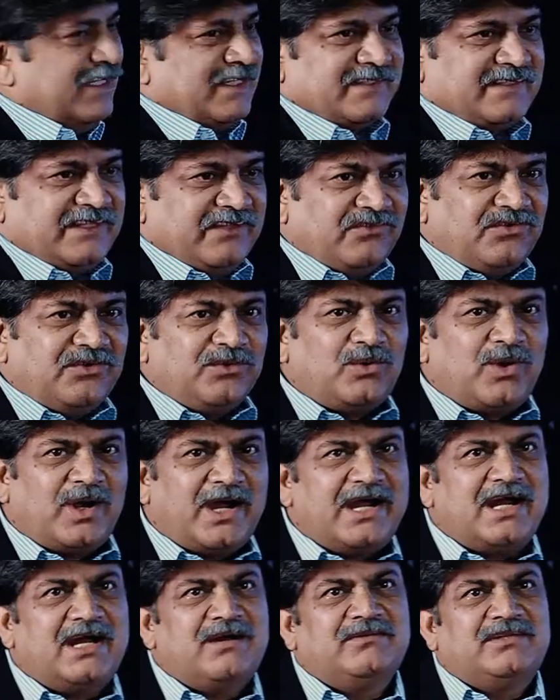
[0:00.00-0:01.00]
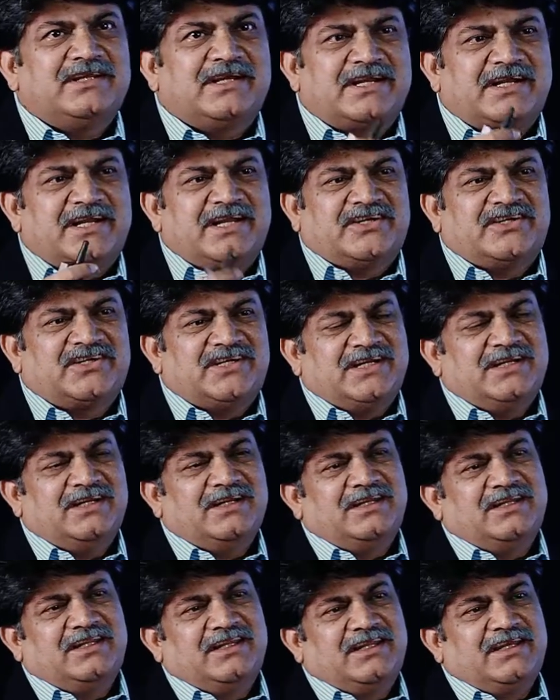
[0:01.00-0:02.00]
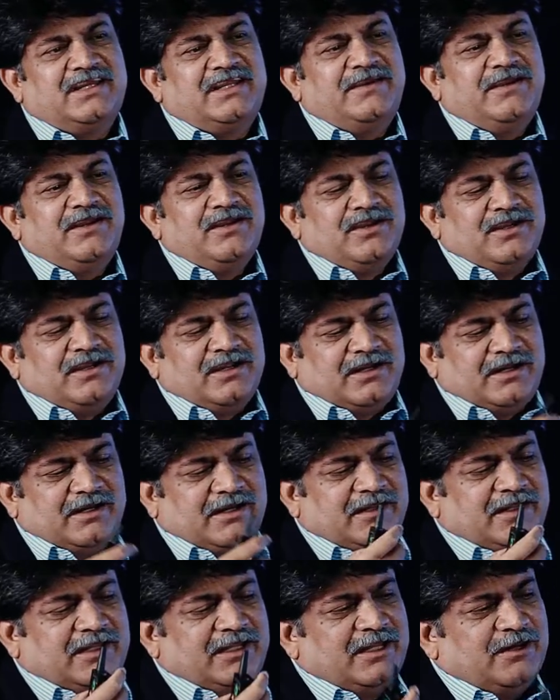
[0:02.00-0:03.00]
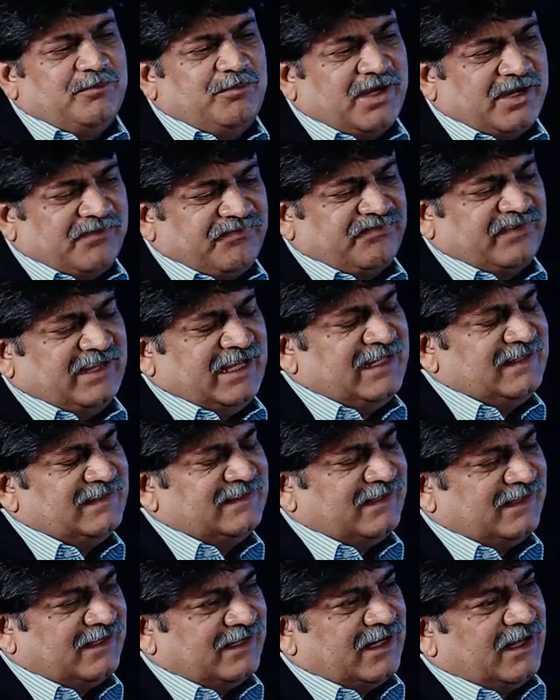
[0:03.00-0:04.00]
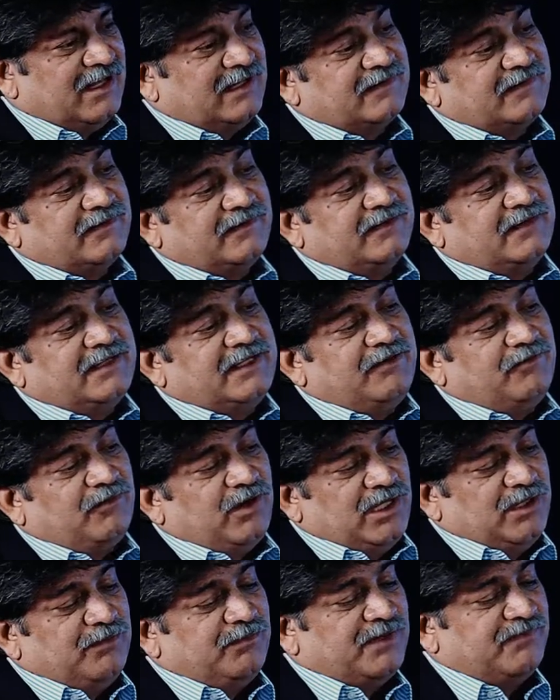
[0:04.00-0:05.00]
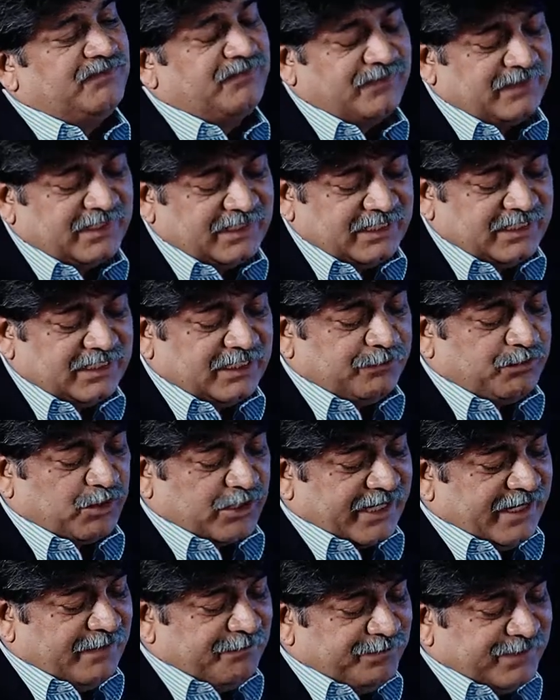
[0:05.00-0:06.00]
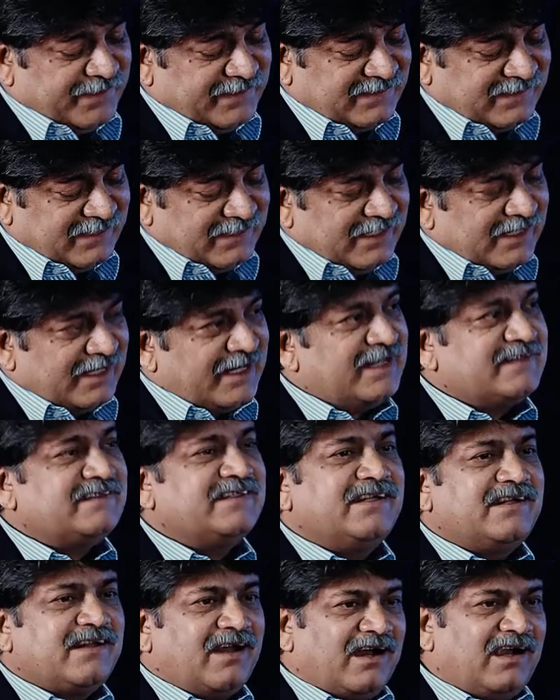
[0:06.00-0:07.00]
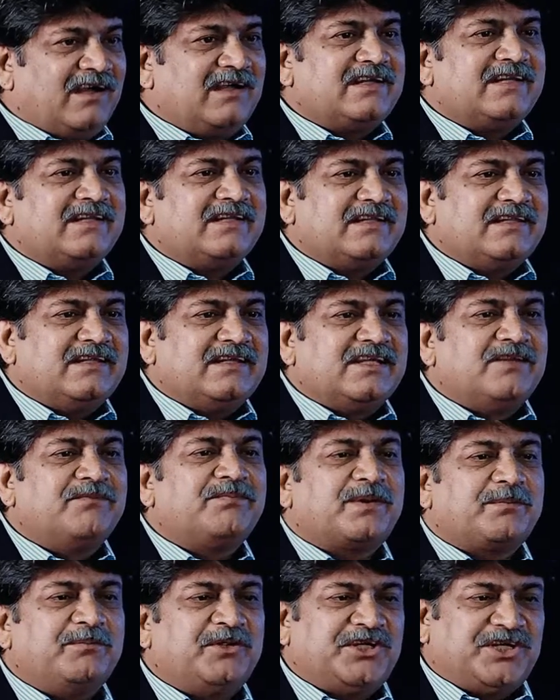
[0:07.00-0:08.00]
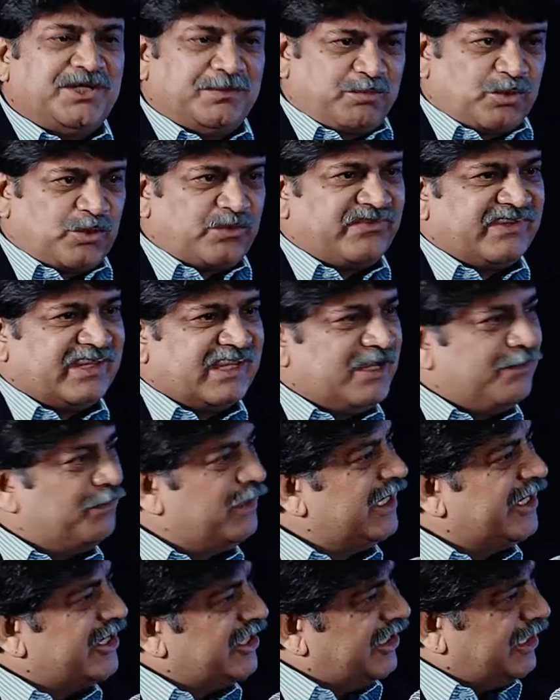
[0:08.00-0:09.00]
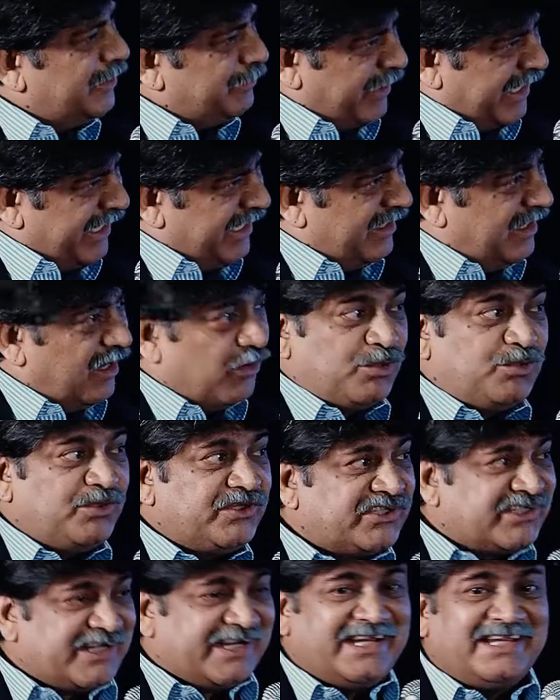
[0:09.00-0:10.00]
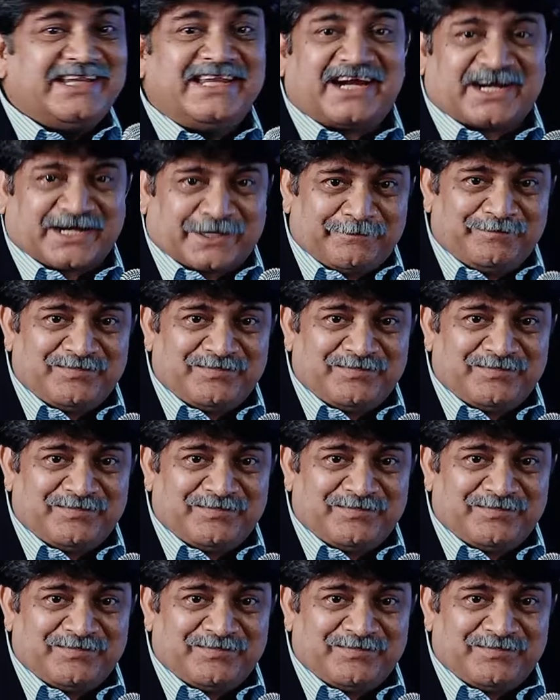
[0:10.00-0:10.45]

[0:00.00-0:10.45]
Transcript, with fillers: Since you have the reduction in the uh, the number of cells and also the volume of the hippocampus does it alter the information processing ability in the brain? How do we study that?